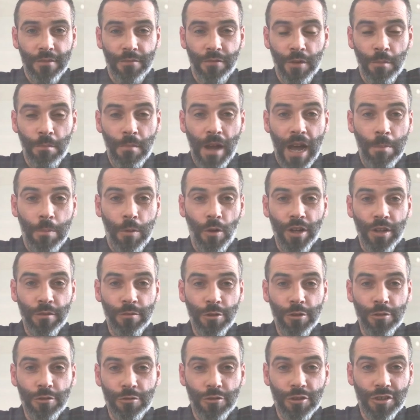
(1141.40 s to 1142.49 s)
from my point of
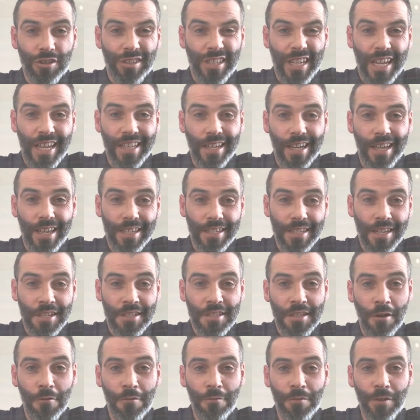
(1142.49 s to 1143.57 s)
view, you just said it, I
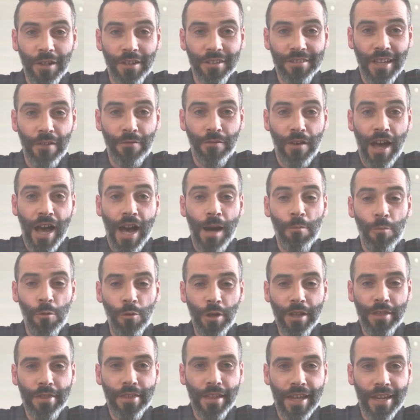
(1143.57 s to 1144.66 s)
still feel as if I am
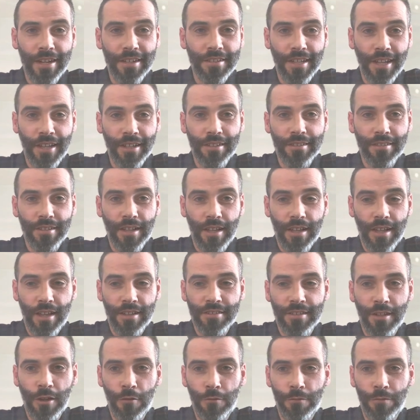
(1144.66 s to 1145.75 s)
only 36. I
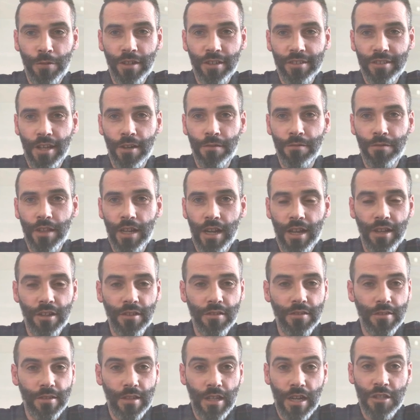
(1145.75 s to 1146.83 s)
still feel as if
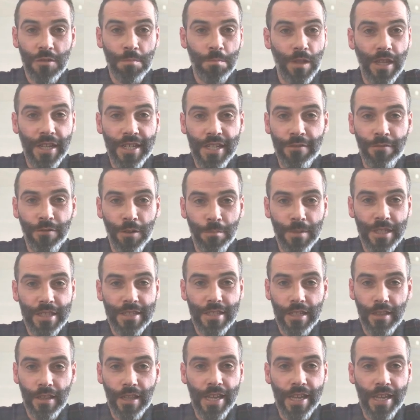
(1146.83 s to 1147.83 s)
there is plenty for me to